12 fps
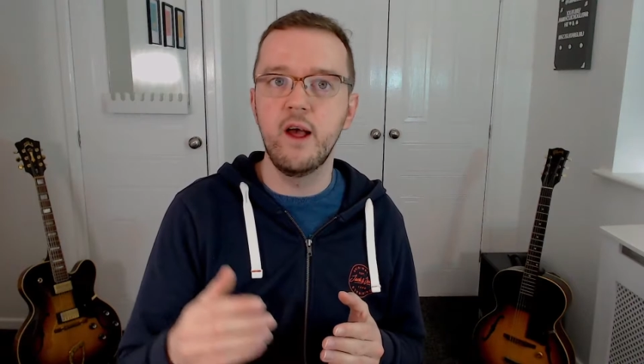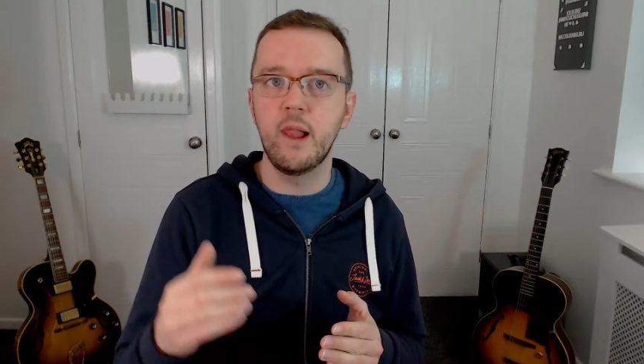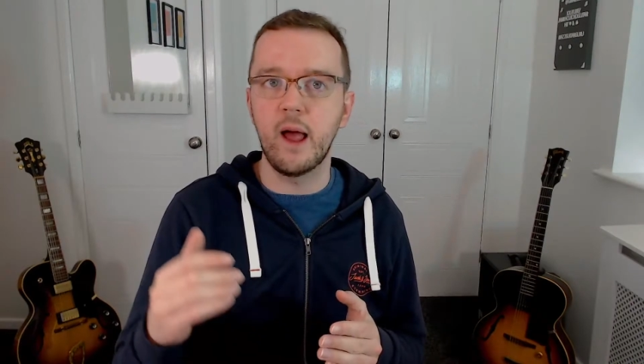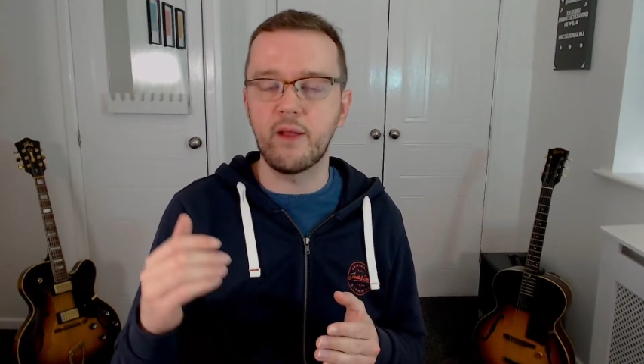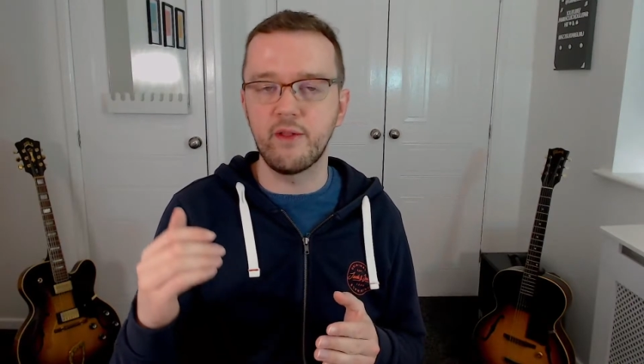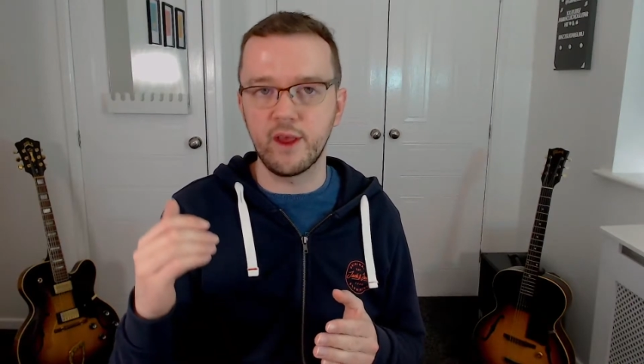
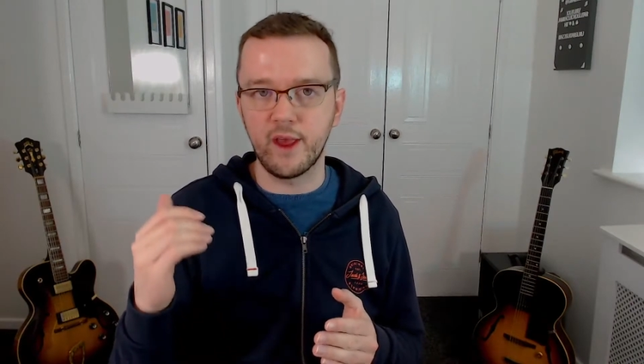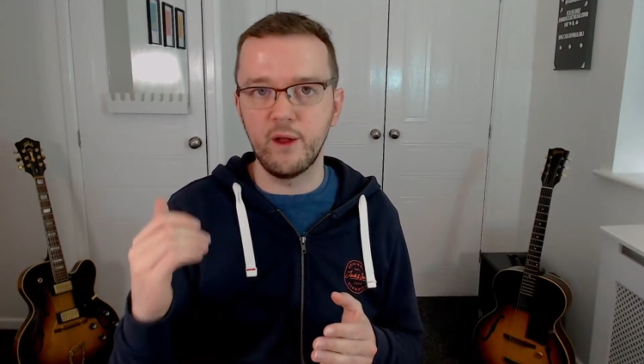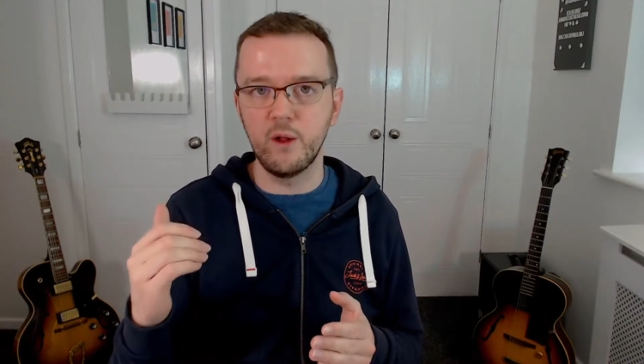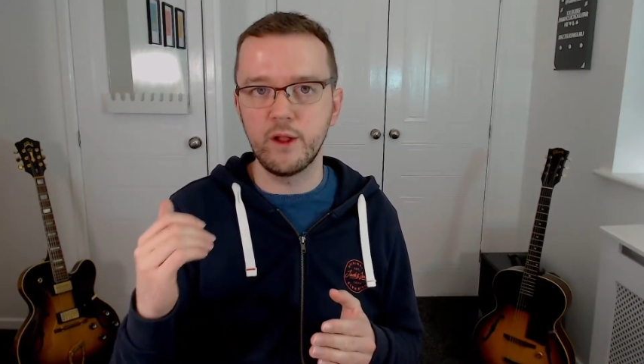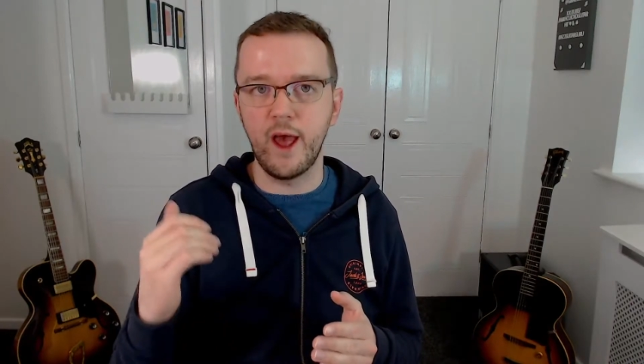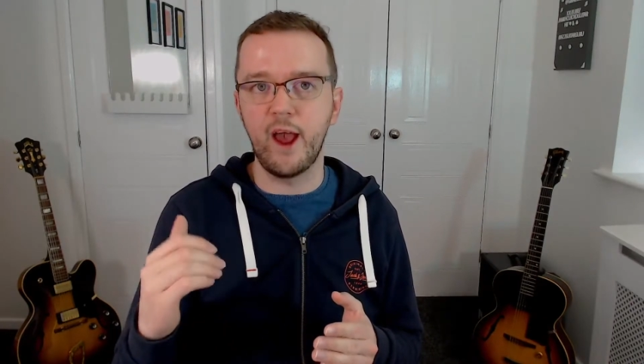like the
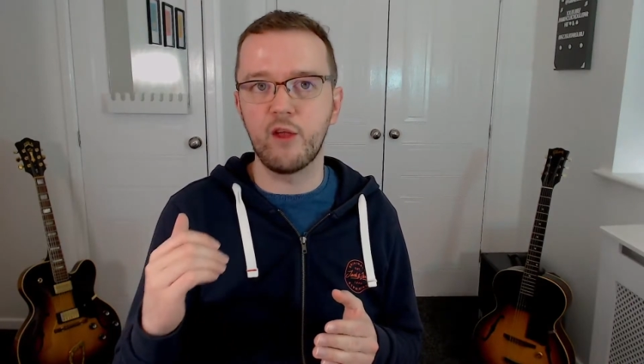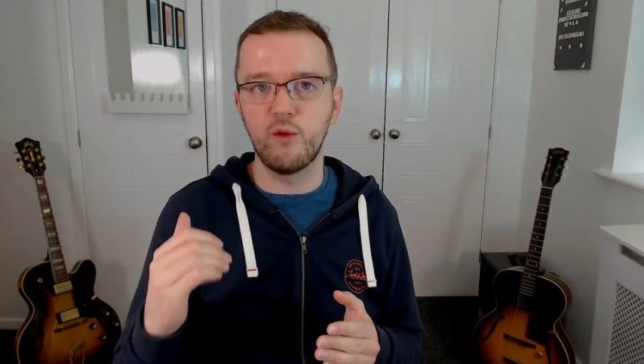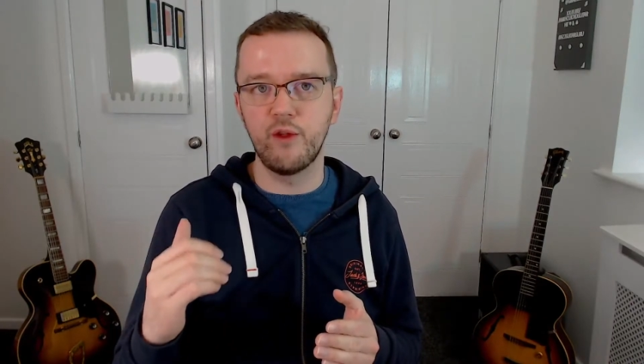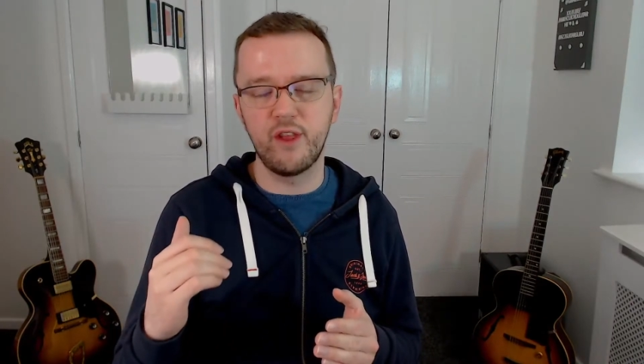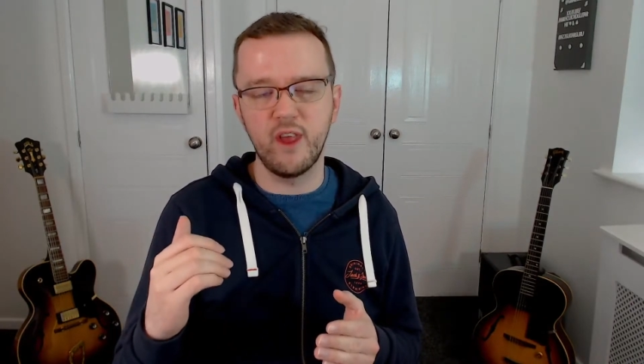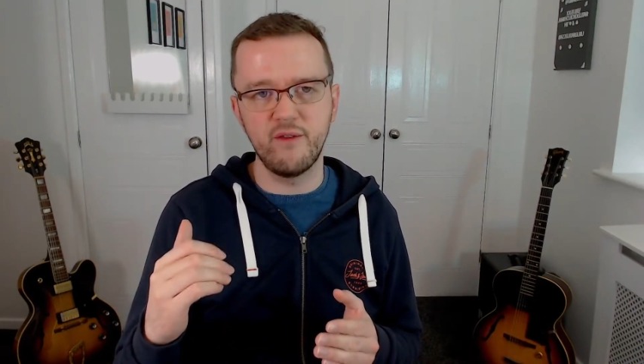Guild
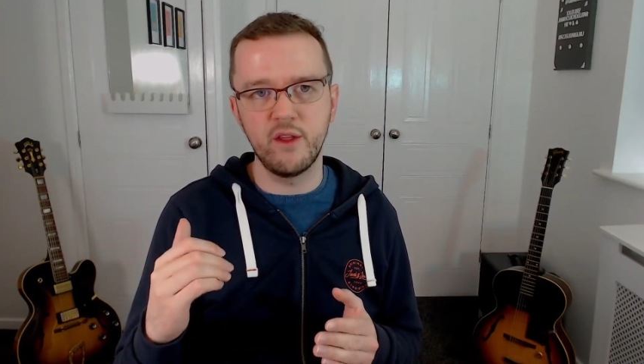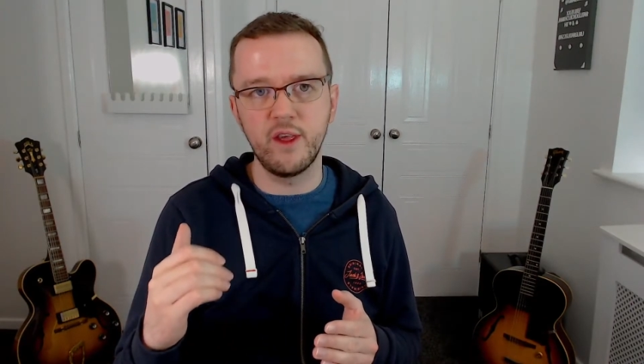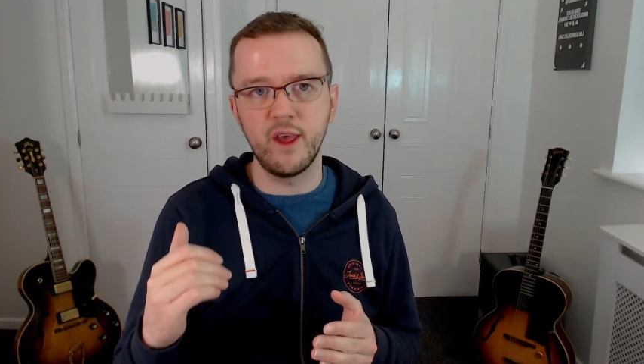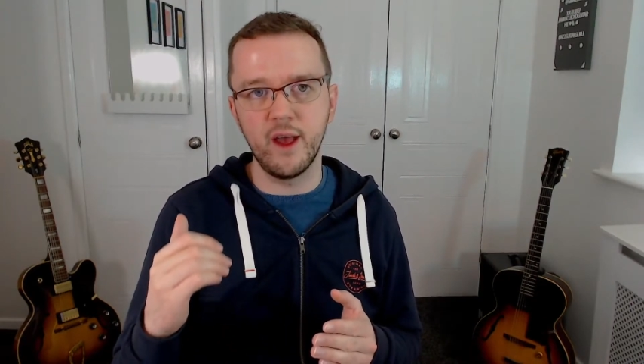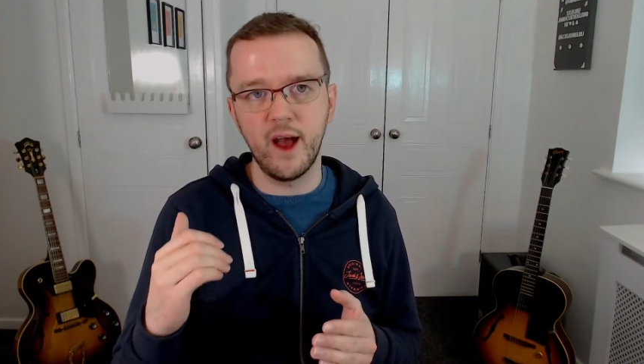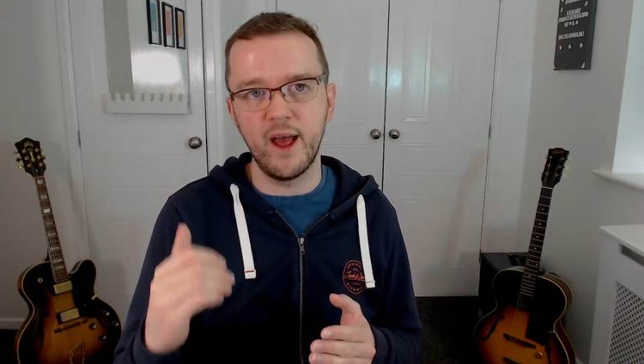
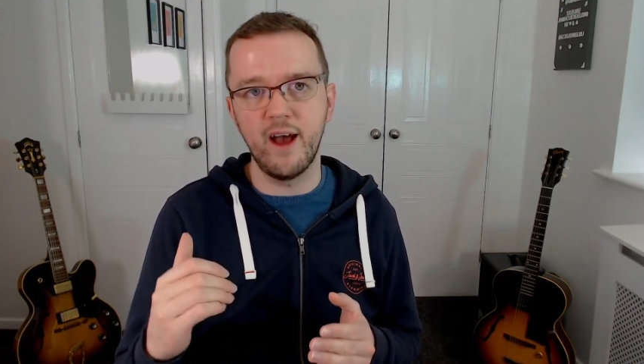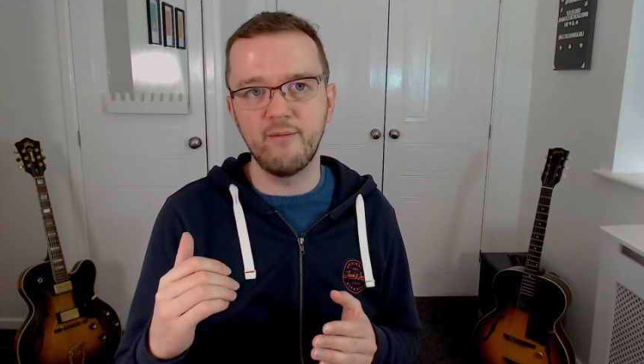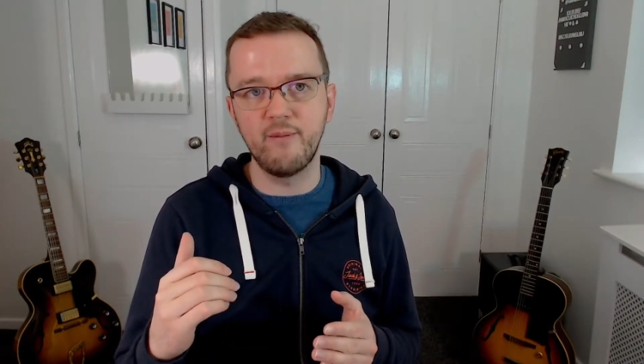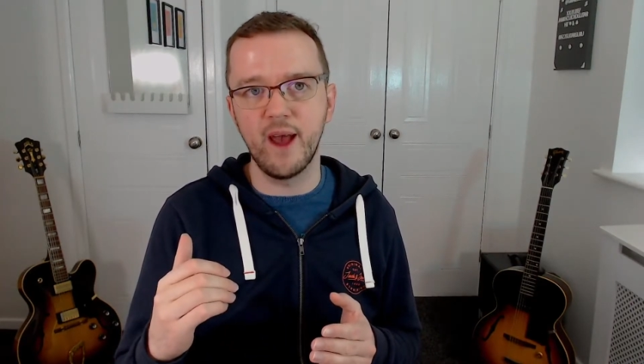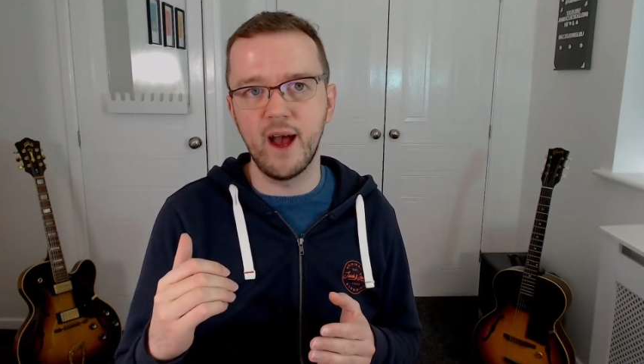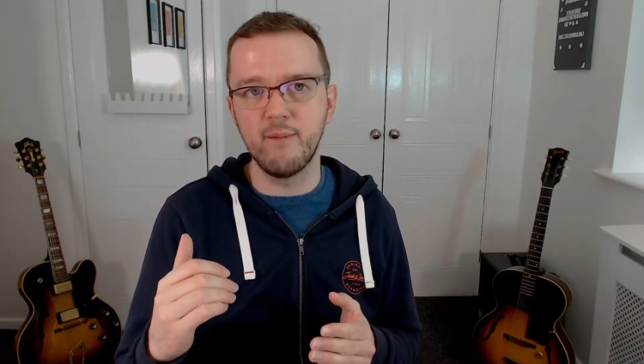X170 I have
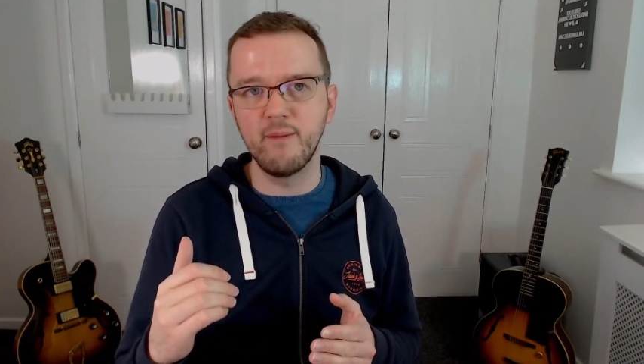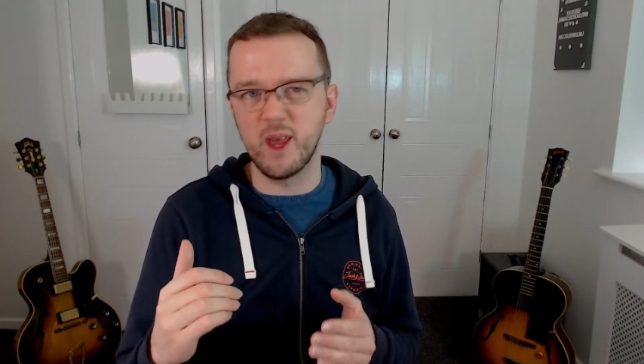behind me.